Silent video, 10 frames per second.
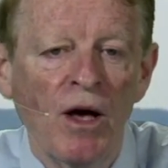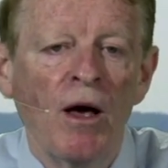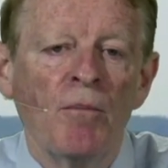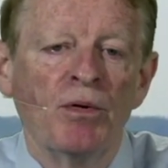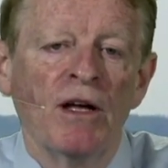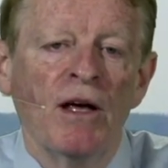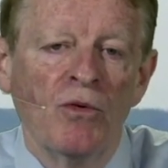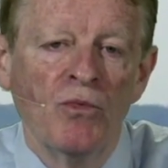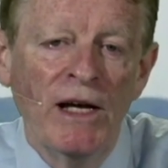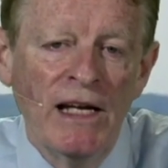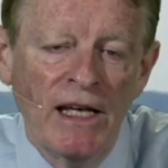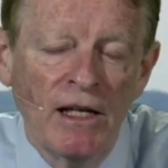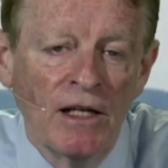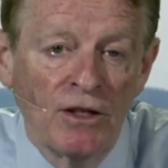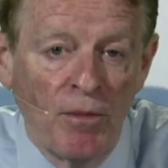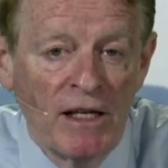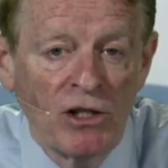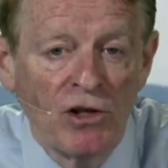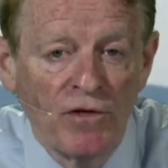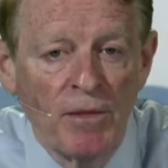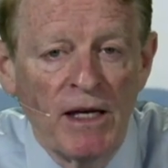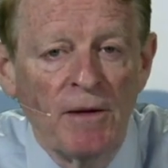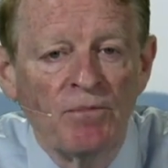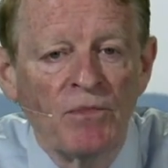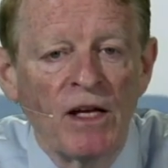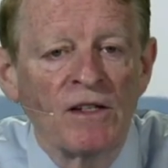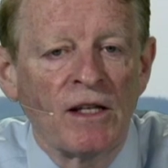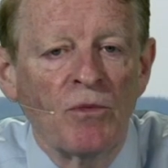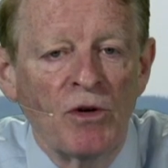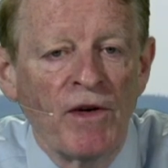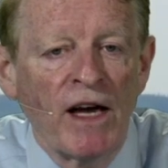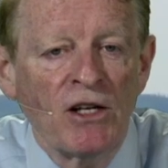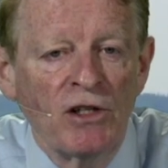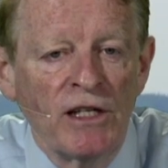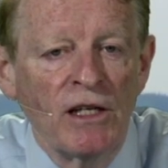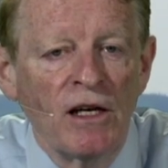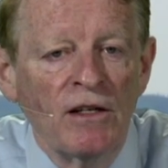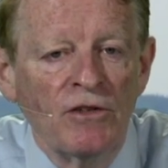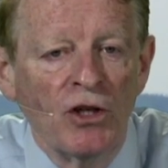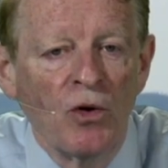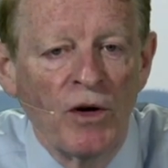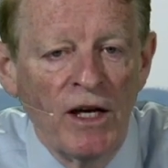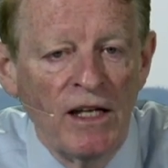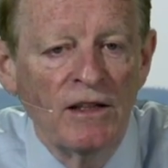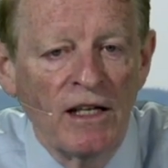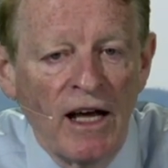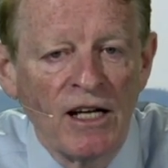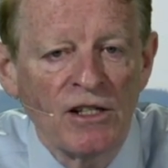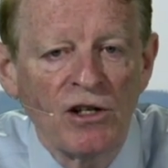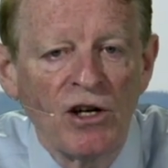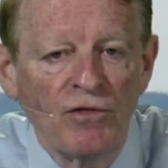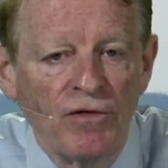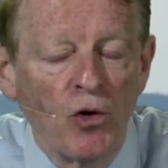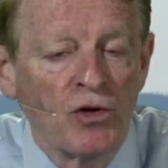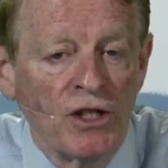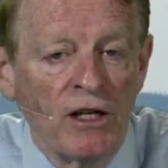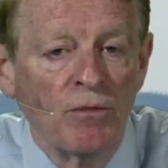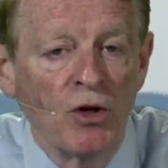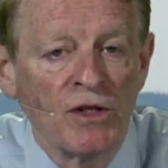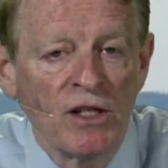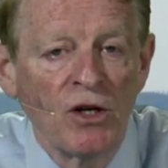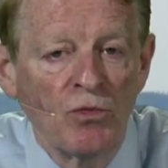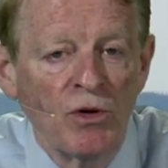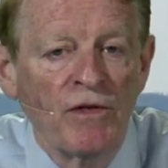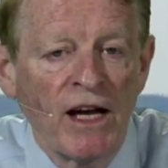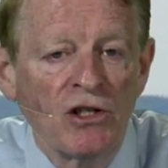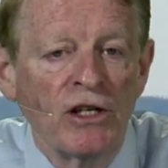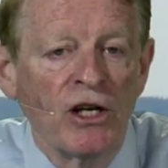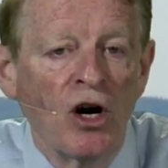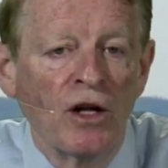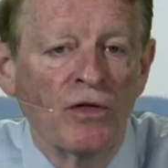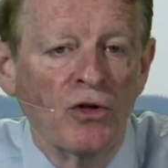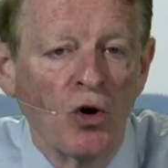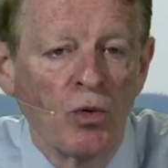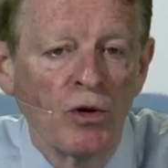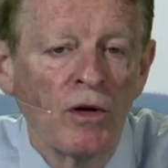But really, the message for me is that we've actually, in the last 14 months, we've actually gone nowhere.